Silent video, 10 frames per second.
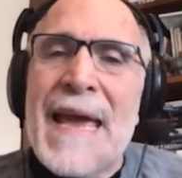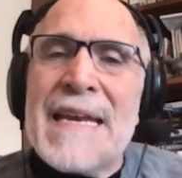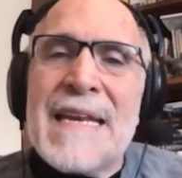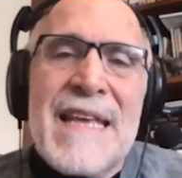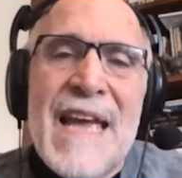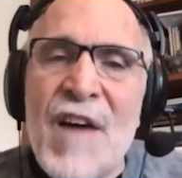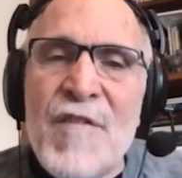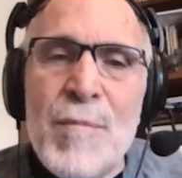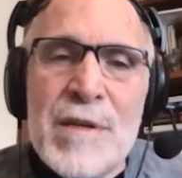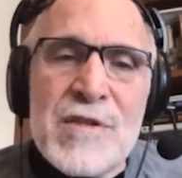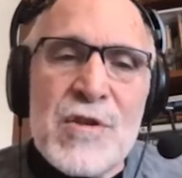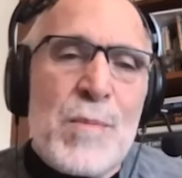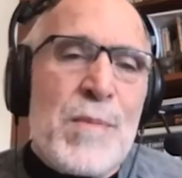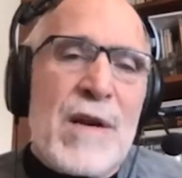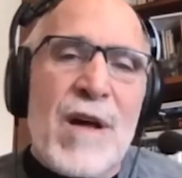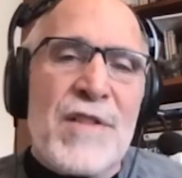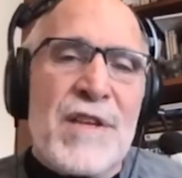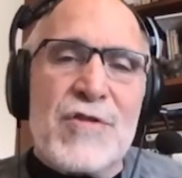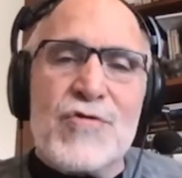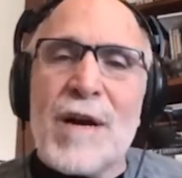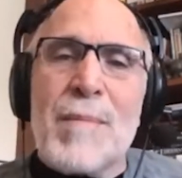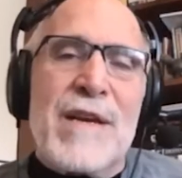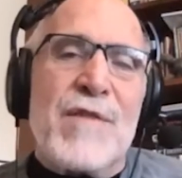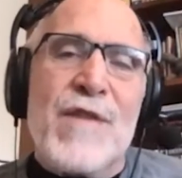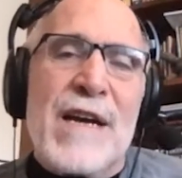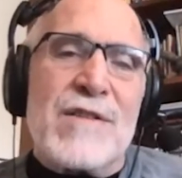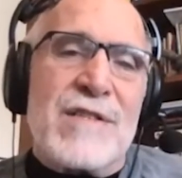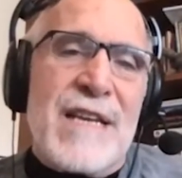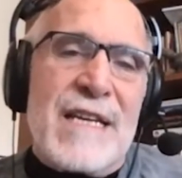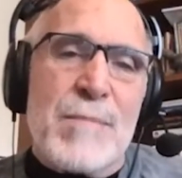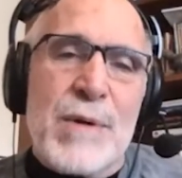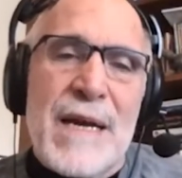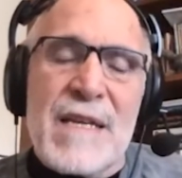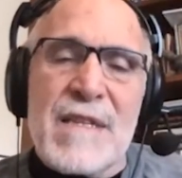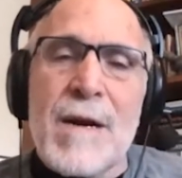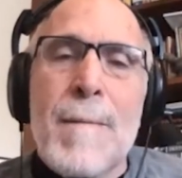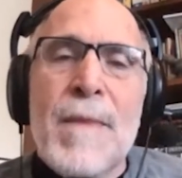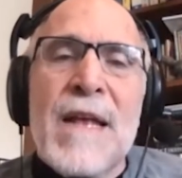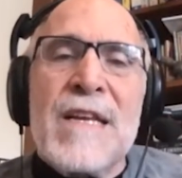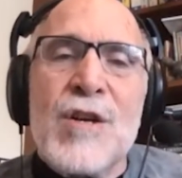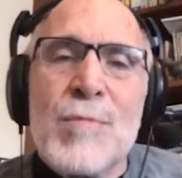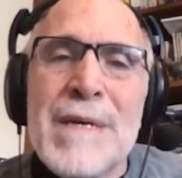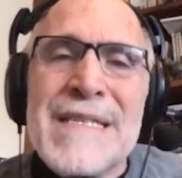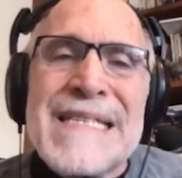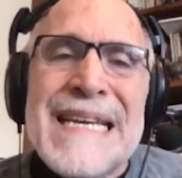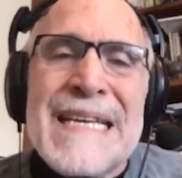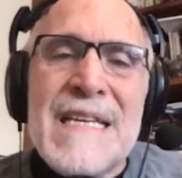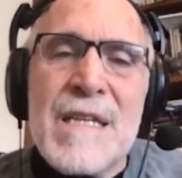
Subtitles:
any of the alphabet soup that all the drug manufacturers like to put out there, you're missing the